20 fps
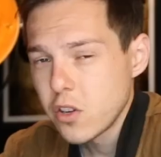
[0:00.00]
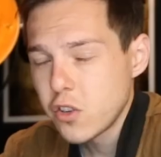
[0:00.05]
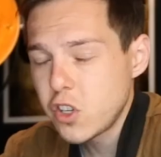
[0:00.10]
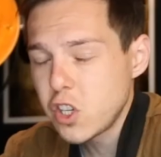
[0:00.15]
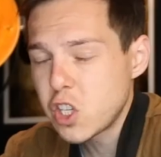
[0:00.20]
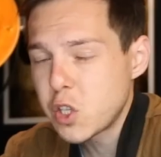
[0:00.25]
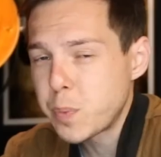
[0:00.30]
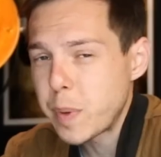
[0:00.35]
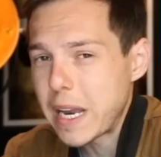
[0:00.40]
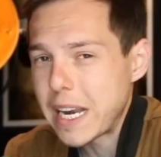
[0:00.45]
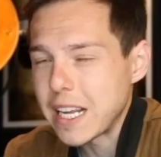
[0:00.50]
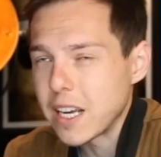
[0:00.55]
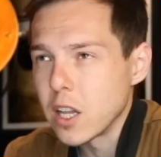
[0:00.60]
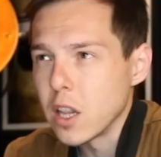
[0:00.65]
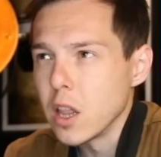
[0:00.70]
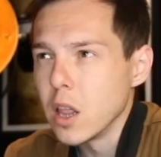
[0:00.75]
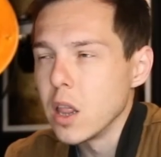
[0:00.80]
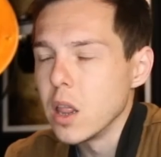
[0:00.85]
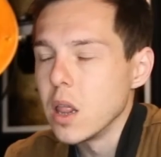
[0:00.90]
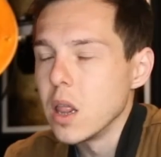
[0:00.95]
She's spending a
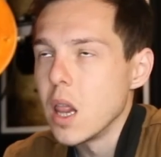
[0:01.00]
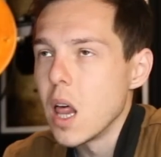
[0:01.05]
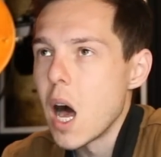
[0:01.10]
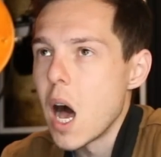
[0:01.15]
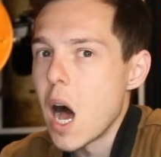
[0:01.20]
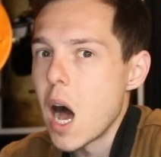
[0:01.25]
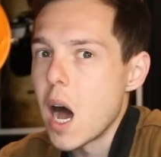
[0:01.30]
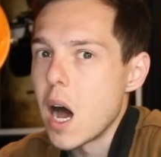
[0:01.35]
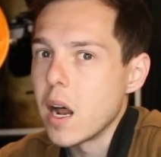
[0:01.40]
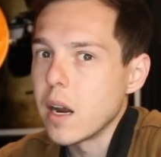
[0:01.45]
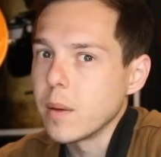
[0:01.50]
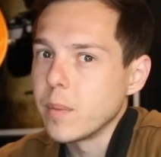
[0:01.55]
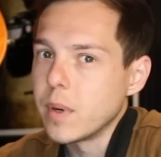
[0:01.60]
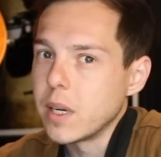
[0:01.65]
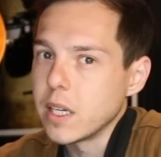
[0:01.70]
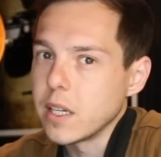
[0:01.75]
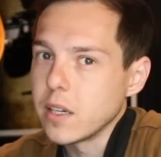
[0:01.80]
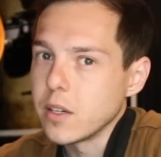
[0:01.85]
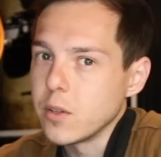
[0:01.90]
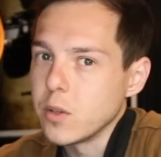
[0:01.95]
lot of
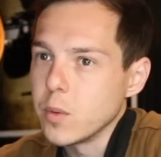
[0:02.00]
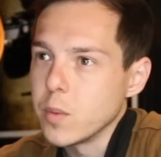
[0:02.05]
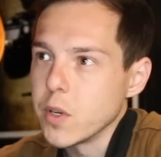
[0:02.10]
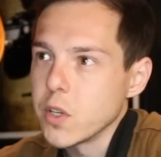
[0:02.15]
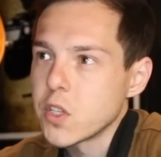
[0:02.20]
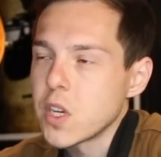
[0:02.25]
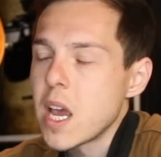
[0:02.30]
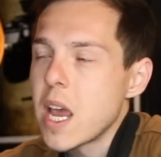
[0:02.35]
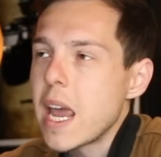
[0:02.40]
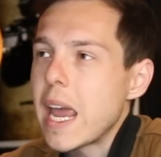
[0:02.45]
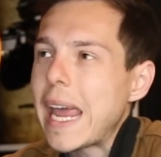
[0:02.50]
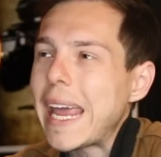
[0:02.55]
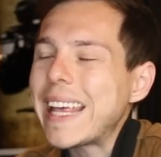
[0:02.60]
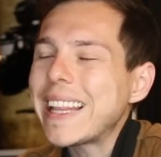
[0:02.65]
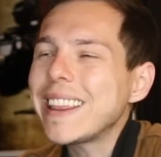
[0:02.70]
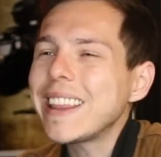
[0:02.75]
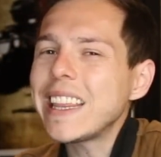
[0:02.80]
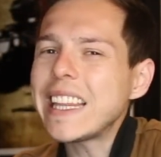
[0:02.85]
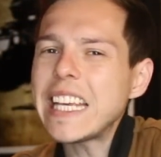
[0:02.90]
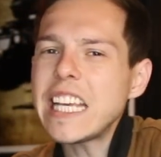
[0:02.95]
money on Ubers.
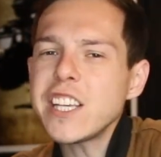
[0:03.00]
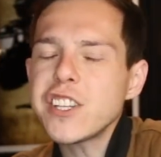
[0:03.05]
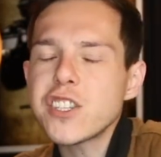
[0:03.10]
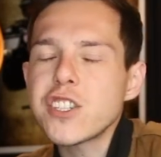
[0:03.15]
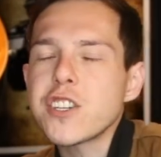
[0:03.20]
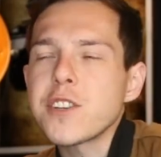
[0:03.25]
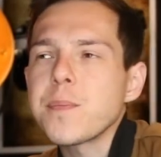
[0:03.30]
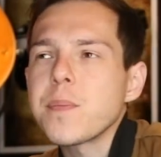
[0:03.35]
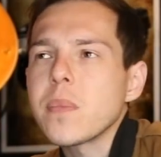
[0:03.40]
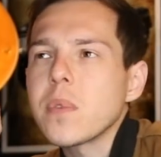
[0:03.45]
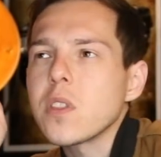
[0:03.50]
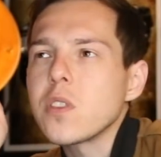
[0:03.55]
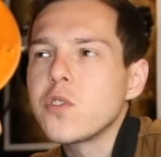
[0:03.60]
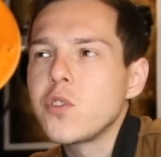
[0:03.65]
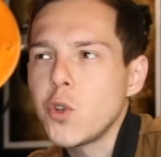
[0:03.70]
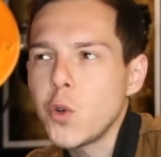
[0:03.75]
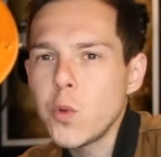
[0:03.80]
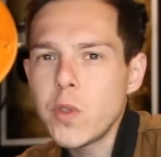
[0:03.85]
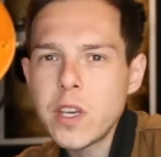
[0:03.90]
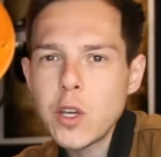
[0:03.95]
At least
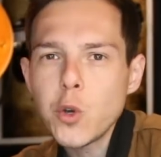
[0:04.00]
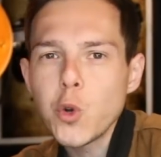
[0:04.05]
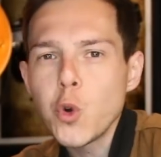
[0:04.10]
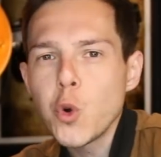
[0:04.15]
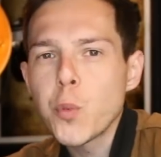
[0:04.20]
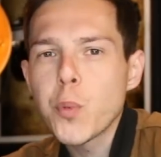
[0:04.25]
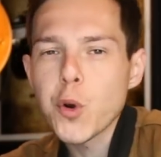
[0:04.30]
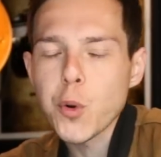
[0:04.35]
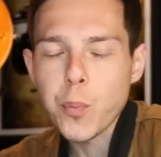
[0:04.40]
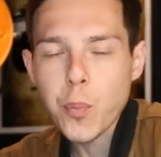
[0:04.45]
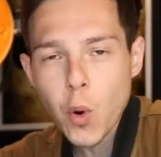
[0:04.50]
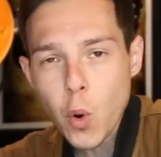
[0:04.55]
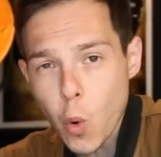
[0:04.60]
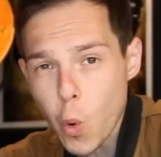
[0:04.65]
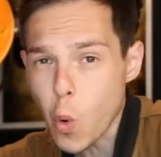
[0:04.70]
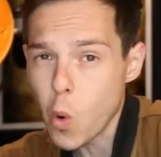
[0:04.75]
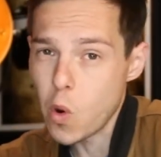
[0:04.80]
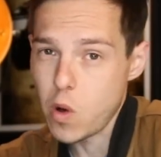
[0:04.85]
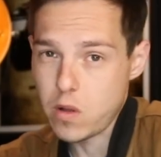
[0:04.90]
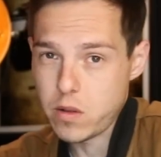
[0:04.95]
do the Uber
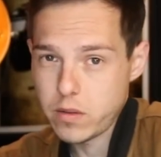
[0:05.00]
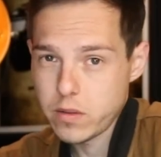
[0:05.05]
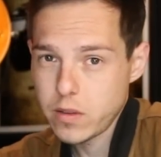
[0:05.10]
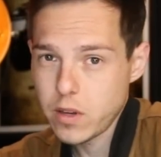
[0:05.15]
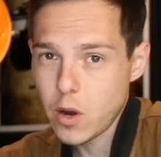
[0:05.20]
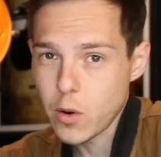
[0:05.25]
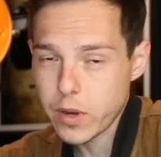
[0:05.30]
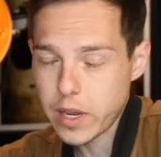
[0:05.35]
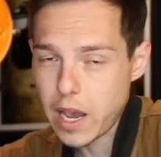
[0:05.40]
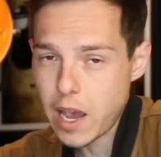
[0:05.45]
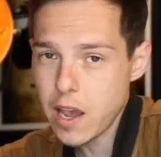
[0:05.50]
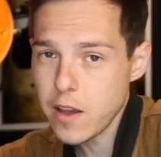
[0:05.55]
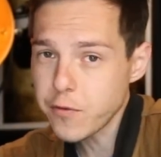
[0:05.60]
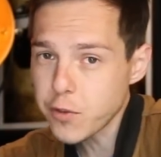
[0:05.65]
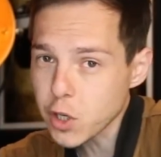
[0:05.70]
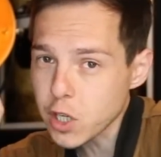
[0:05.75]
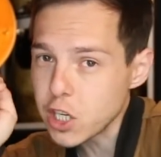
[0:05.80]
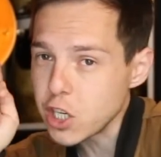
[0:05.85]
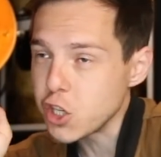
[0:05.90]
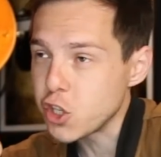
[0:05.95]
pool. Okay,
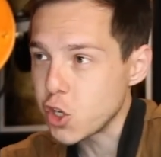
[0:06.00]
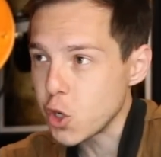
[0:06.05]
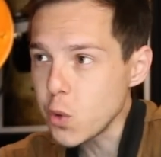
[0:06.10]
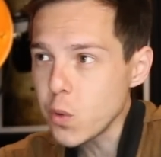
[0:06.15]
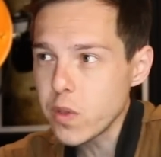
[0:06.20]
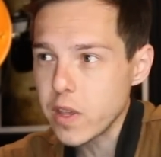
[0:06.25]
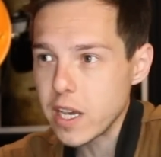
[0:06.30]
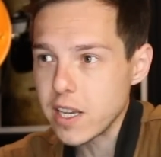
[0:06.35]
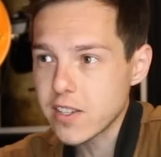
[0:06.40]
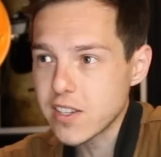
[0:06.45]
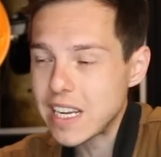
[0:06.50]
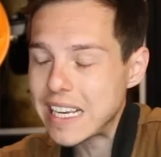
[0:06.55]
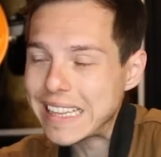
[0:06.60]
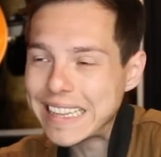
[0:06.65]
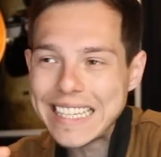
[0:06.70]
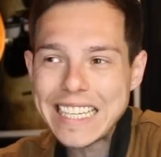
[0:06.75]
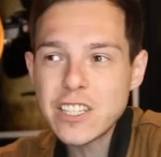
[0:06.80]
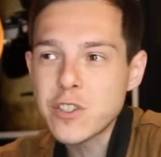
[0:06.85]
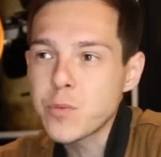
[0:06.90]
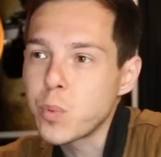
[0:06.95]
if you're gonna do this, at
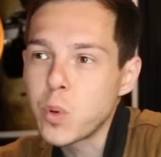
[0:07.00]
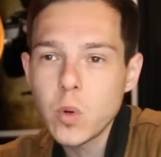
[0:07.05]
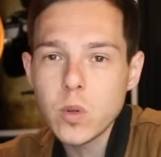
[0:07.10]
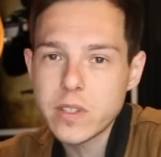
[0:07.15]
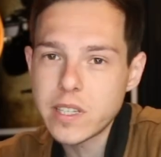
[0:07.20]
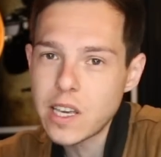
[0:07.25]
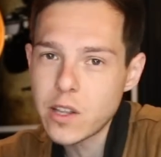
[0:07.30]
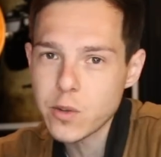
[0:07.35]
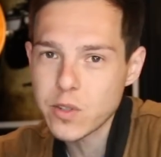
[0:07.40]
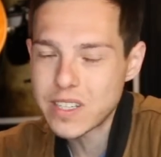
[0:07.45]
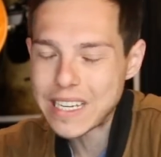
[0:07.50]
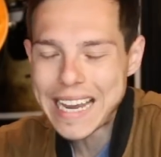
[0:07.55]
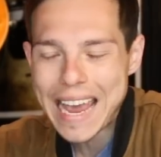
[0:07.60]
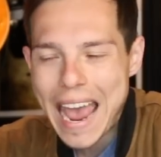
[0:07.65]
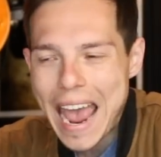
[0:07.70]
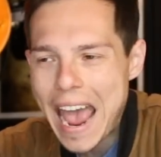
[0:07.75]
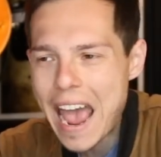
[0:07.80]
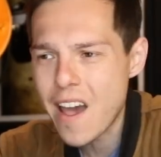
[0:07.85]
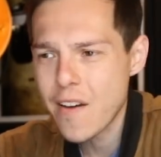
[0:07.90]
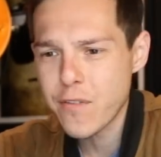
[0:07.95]
least pool it together. It's like
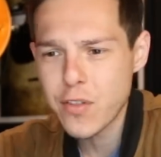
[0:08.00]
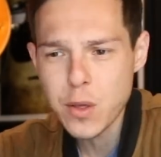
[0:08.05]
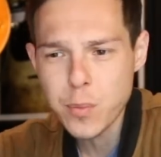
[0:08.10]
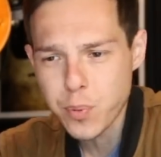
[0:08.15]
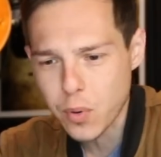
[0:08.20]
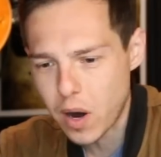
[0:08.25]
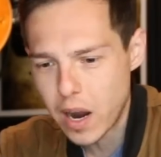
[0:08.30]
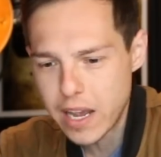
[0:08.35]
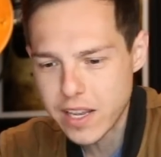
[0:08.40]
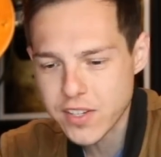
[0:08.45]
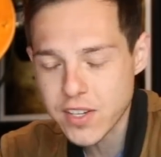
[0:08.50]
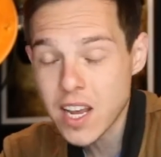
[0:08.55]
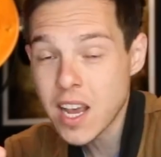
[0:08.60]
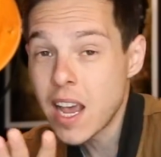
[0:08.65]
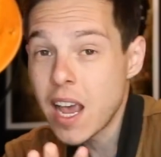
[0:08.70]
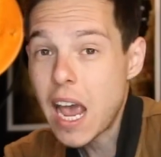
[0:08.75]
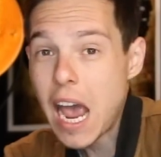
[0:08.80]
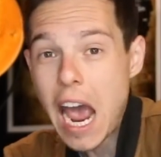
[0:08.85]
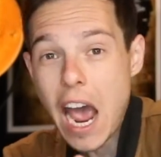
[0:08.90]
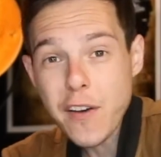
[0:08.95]
half the price.
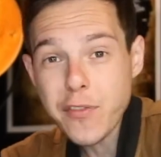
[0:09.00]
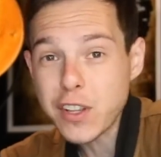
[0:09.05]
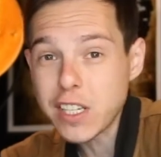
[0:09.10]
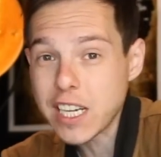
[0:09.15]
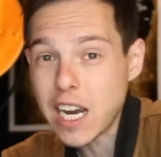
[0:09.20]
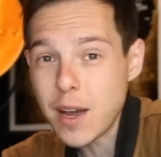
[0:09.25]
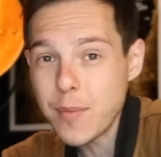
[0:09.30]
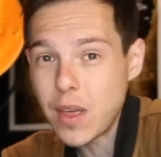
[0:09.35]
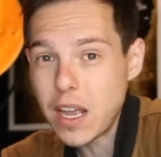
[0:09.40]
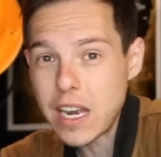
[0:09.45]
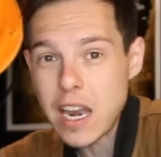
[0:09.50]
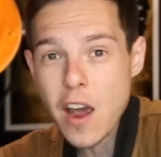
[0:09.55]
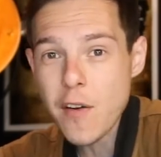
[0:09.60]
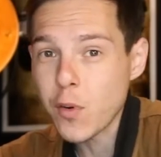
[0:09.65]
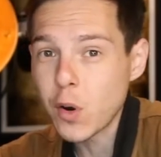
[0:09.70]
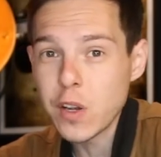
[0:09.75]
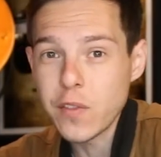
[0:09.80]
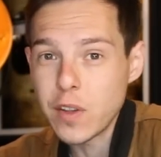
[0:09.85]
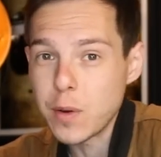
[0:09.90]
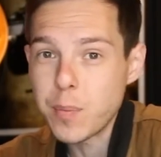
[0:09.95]
Half the time, they
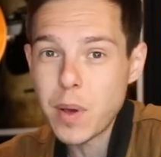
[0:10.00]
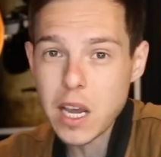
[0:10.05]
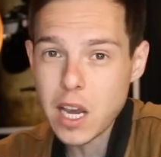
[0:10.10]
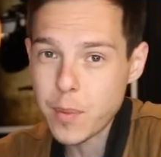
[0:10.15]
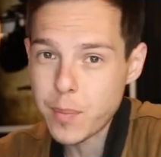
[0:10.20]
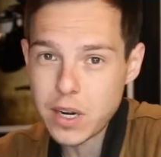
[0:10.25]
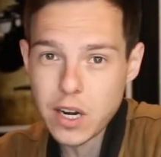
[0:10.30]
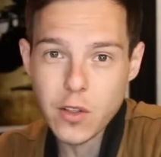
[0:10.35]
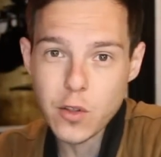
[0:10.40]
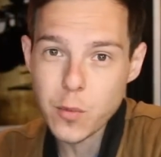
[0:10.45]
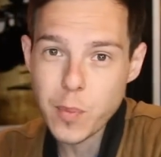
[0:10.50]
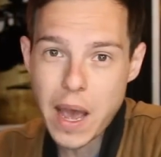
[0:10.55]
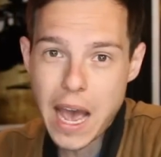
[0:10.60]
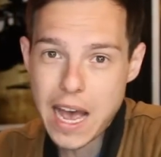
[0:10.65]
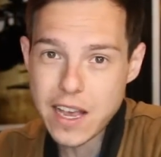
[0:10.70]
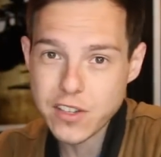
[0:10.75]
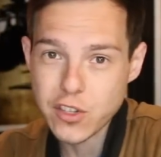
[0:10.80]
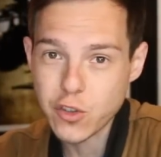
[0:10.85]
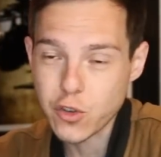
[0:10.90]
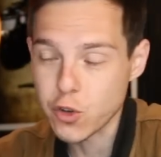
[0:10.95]
never even pick up another
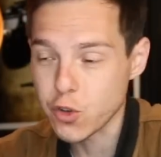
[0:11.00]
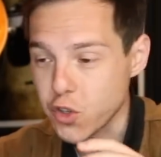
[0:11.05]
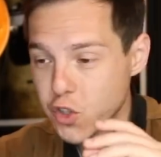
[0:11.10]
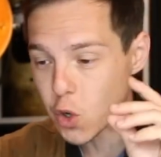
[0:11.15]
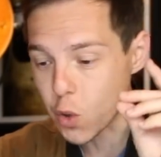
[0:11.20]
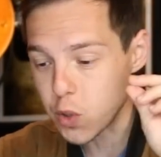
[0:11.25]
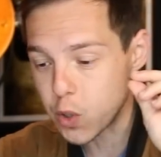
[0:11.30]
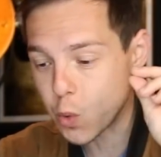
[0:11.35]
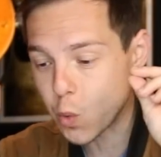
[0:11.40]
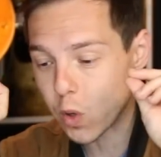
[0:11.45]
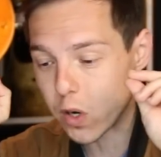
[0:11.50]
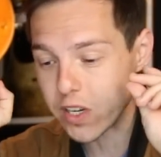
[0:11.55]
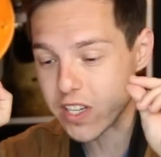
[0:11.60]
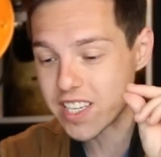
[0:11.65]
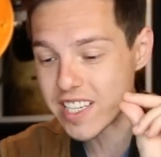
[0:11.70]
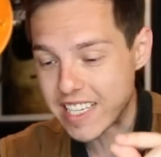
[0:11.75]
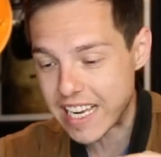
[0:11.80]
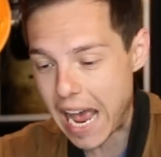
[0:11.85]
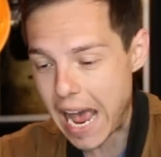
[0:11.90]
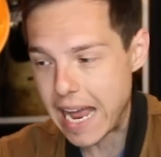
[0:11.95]
passenger, so you are
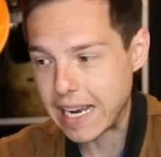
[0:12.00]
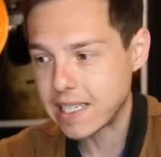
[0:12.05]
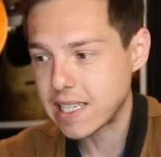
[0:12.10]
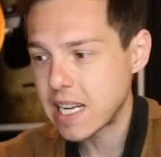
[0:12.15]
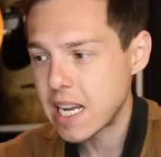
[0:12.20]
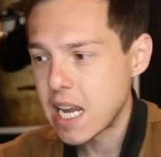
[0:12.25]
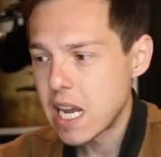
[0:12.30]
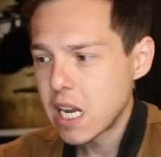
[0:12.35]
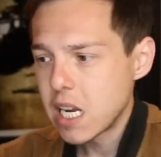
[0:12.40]
set.